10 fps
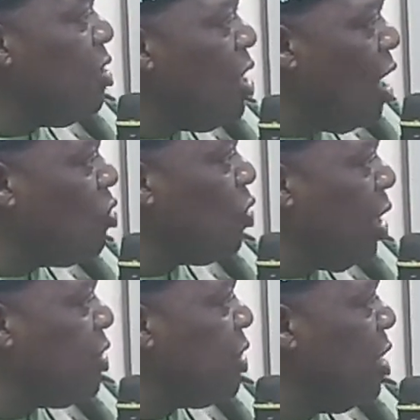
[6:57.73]
the
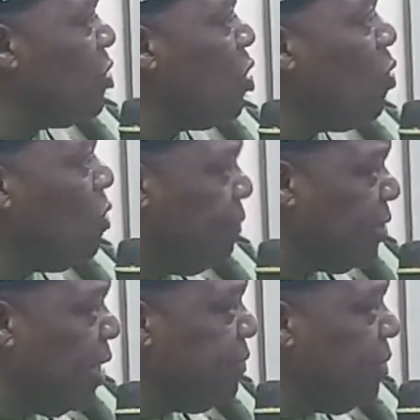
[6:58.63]
authorized electoral
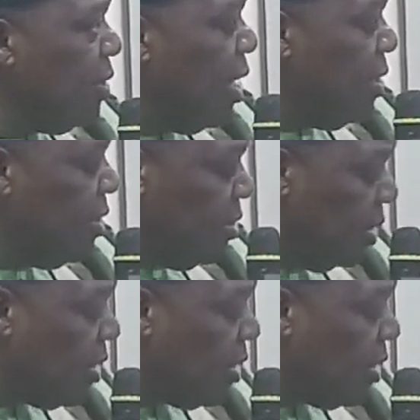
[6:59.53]
officer. And this